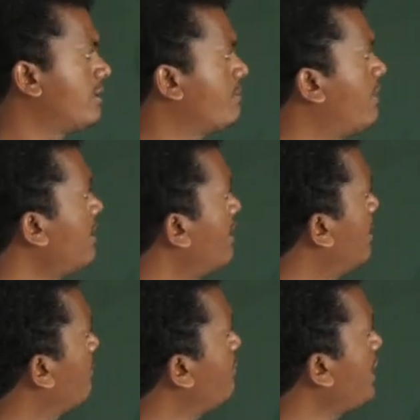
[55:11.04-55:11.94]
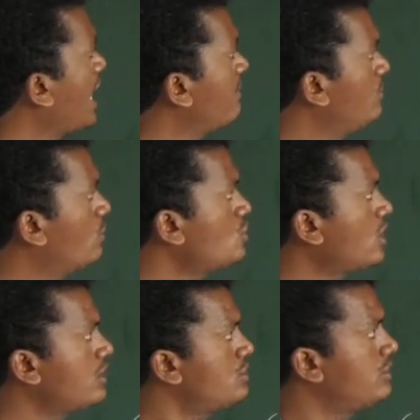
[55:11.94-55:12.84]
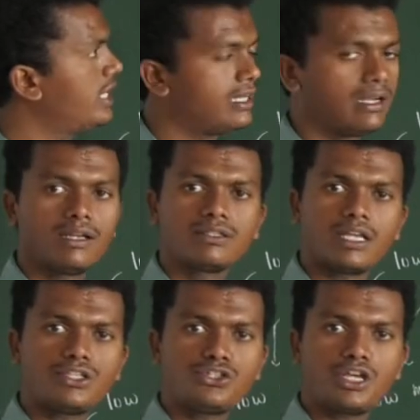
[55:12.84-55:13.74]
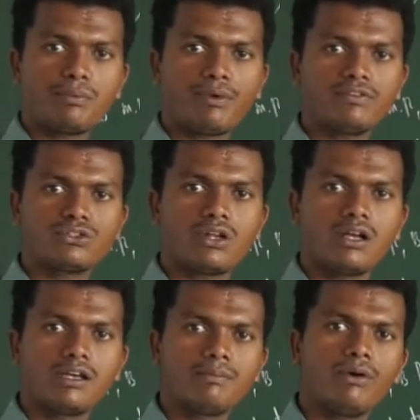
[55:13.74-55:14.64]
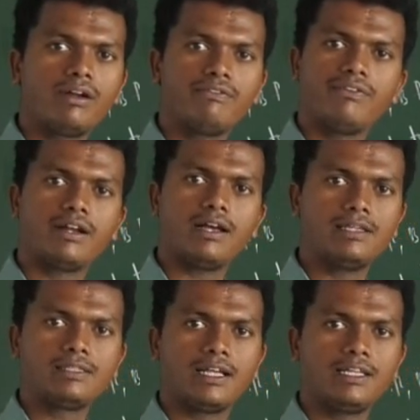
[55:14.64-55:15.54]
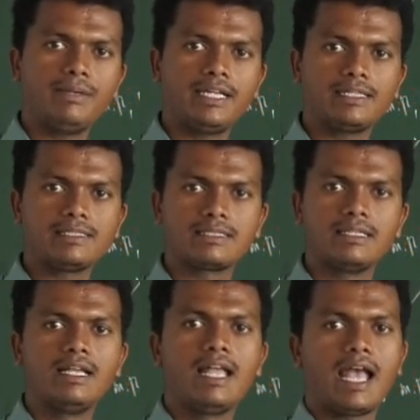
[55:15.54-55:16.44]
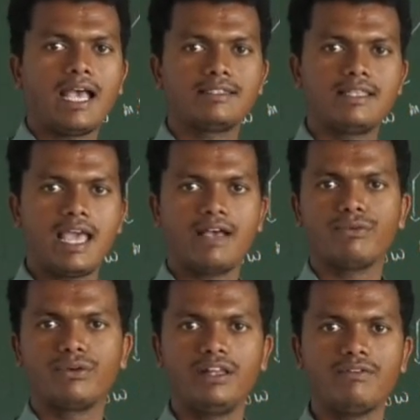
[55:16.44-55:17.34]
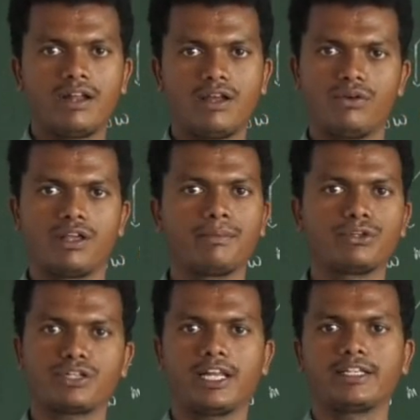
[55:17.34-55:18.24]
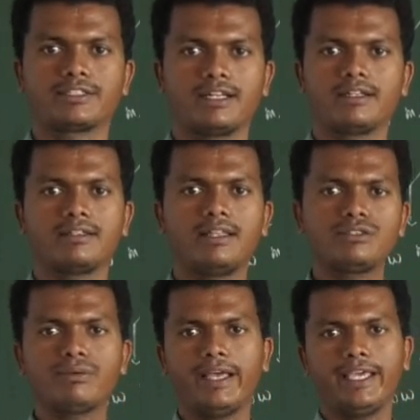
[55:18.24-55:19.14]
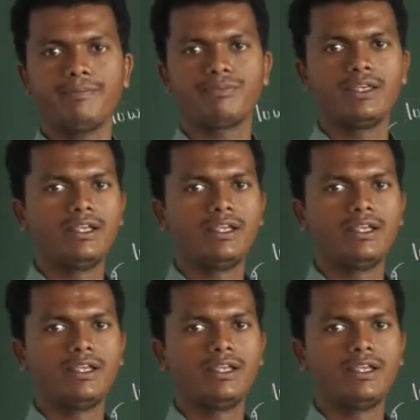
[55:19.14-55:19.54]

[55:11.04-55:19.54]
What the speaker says: but we have no chance to get such type of stronger bond for alkali metals as they have only one outermost electron. That's why